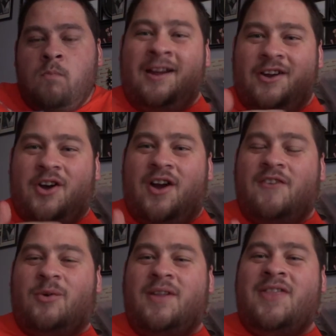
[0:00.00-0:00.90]
Here we go,
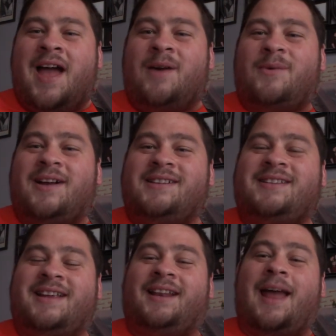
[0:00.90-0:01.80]
everyone. That was
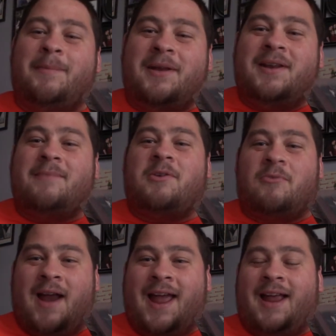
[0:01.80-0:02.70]
the lemon
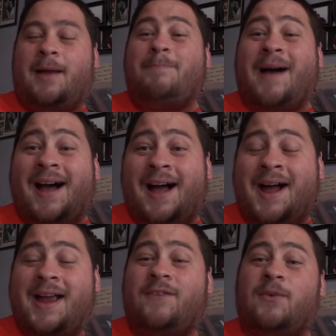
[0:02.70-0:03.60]
meringue
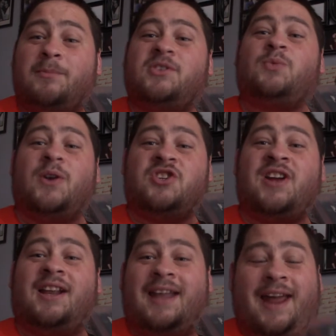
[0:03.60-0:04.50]
pie from Swiss
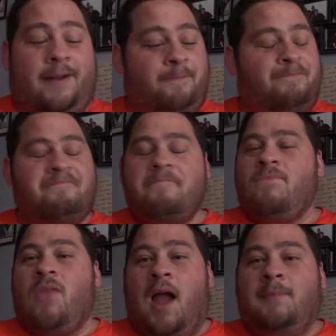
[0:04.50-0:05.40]
Chalet.
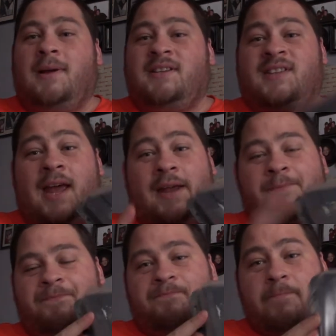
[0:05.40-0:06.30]
I must say,
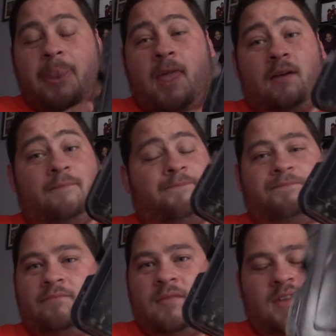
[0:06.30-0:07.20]

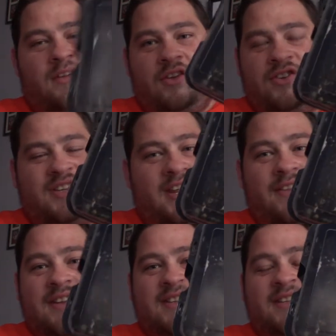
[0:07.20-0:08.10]
you see
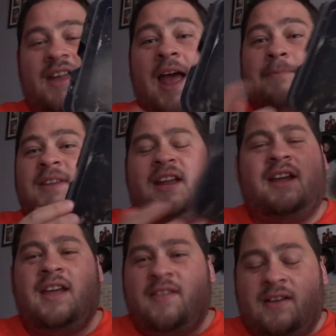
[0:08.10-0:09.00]
this is empty.
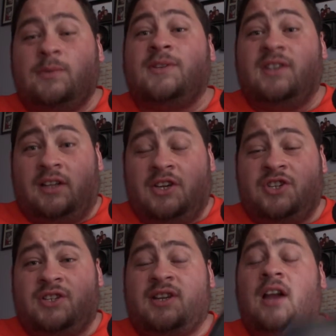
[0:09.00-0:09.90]
This was
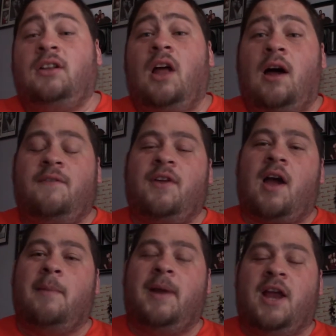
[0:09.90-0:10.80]
delicious. I love the
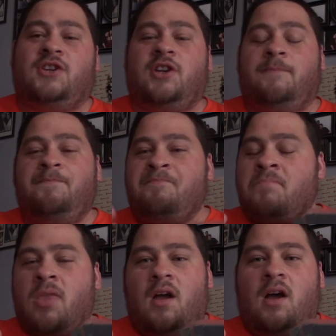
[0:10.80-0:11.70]
combination
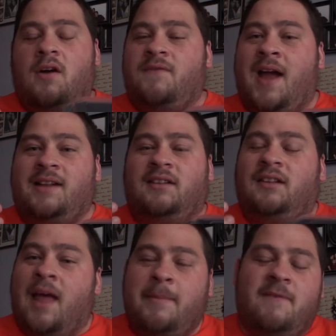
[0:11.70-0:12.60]
of that
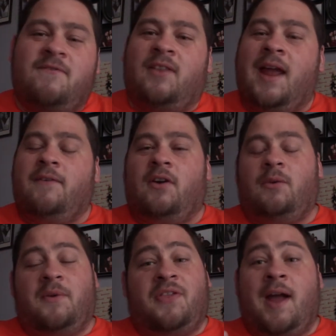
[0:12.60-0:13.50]
lemon flavor
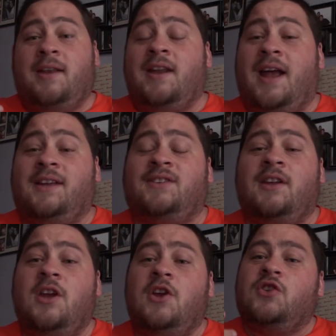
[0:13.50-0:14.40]
with that nice
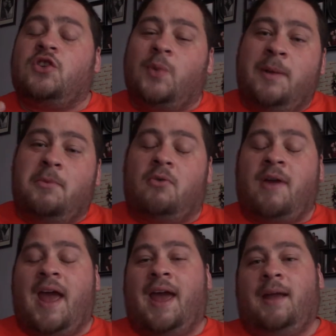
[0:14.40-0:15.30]
sweet
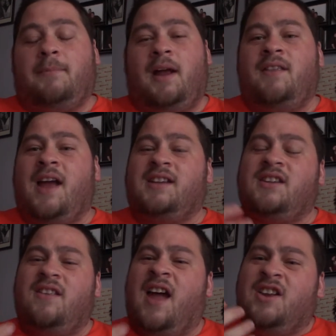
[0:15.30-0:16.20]
meringue, but
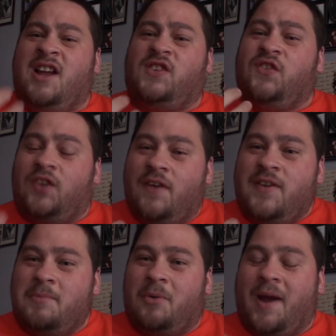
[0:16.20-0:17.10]
a nice
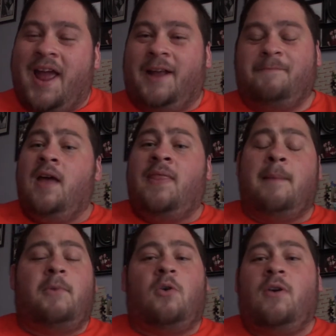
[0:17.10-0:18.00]
fluffy meringue.
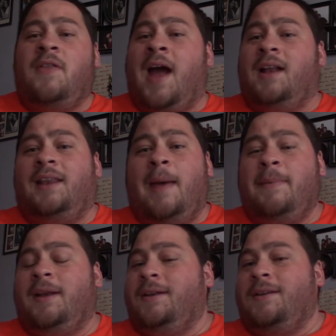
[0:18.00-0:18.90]
That
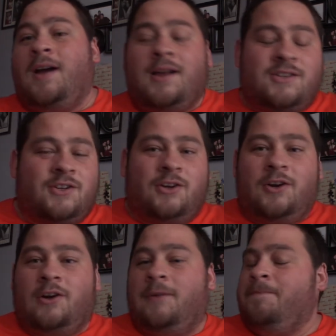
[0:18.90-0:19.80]
lemon
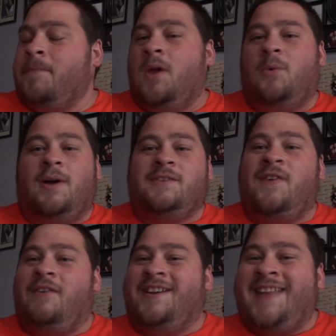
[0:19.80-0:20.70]
custard was
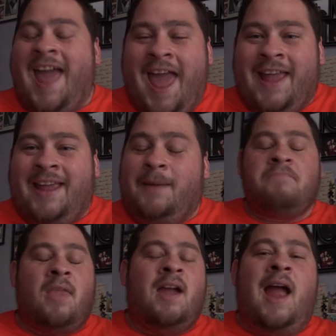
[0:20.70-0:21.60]
very tangy.
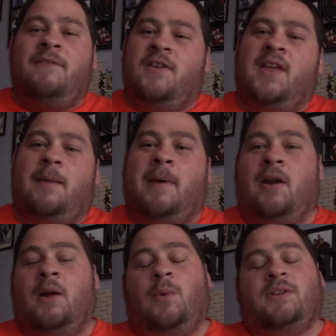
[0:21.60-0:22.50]
Everything
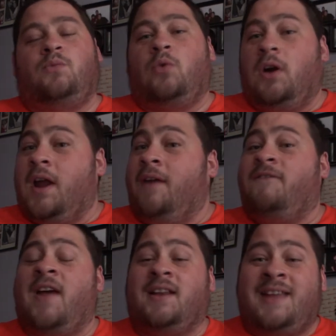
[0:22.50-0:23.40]
about it was working
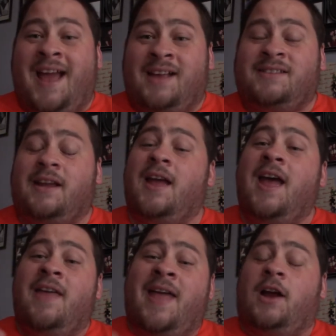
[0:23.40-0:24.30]
fantastic.
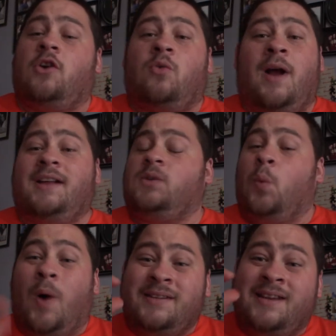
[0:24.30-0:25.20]
That crust
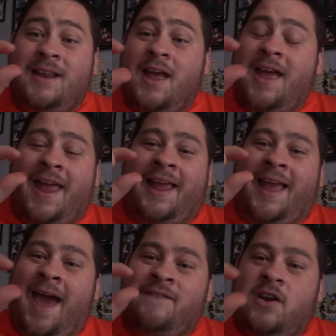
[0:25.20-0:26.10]
wasn't a
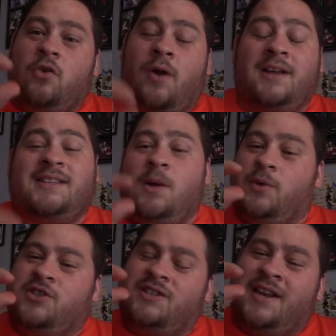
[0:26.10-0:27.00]
heavy crust. It
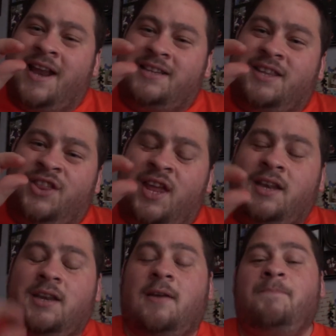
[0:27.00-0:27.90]
was just a nice
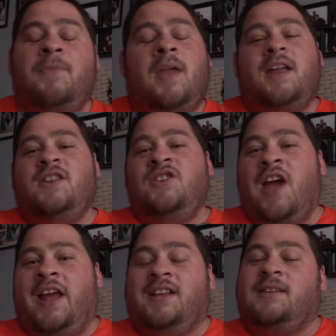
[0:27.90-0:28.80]
thin,
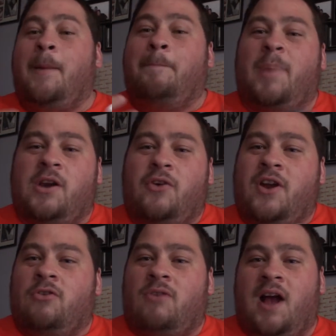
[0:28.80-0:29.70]
nice buttery
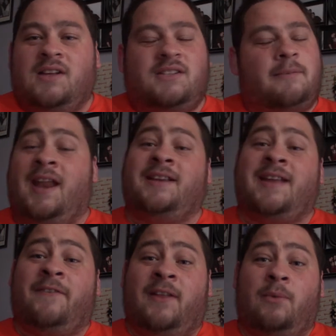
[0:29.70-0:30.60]
crust, and I
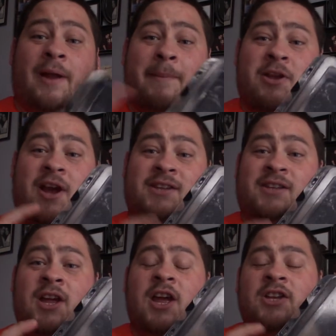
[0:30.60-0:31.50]
definitely recommend you guys
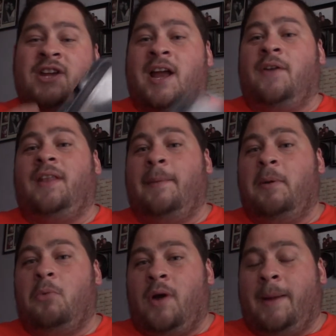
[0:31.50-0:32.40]
check out the lemon
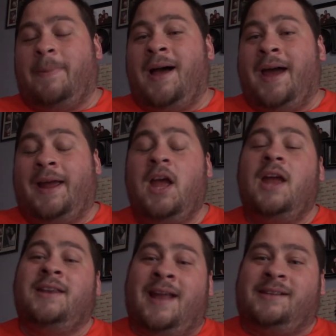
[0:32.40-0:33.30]
meringue pie
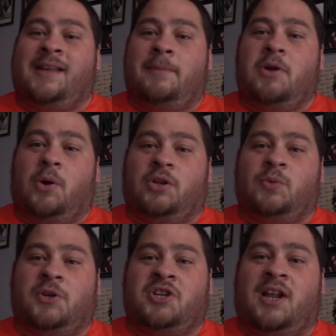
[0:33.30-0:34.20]
next time you go to
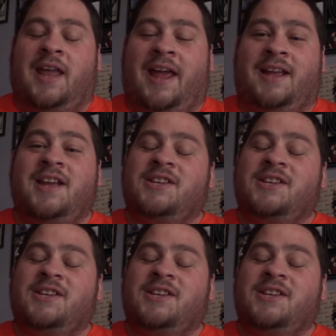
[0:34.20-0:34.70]
Swiss Chalet.